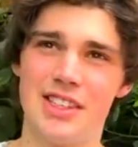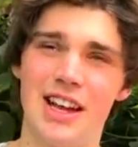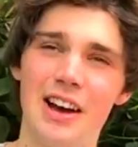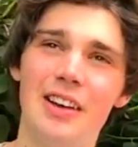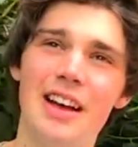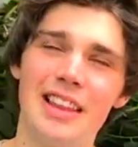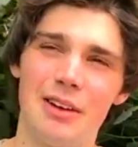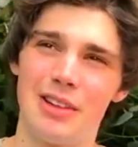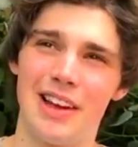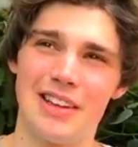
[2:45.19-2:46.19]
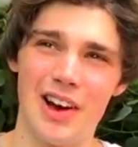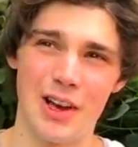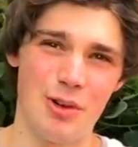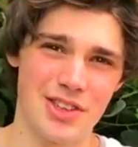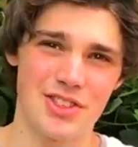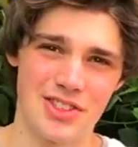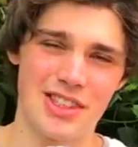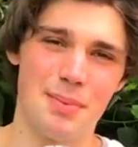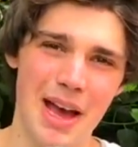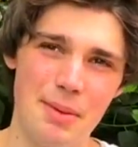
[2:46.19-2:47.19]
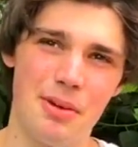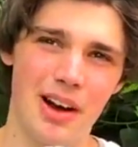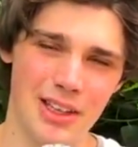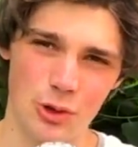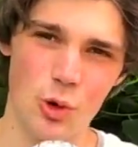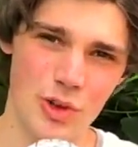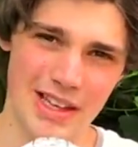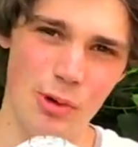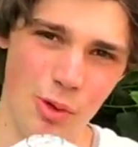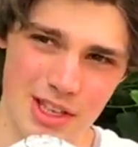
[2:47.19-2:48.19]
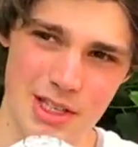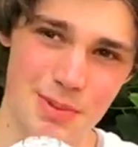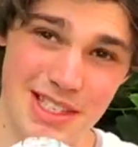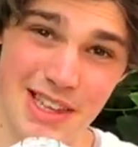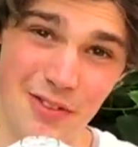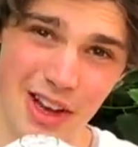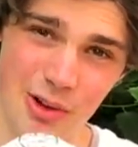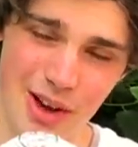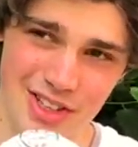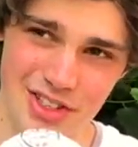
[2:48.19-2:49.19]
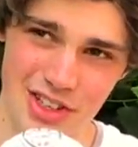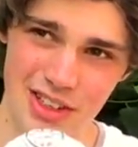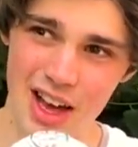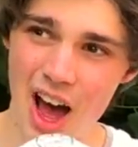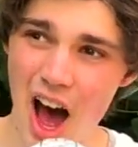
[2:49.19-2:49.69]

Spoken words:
You know, there were like 9 questions in the paper, and you'll always get one specific question.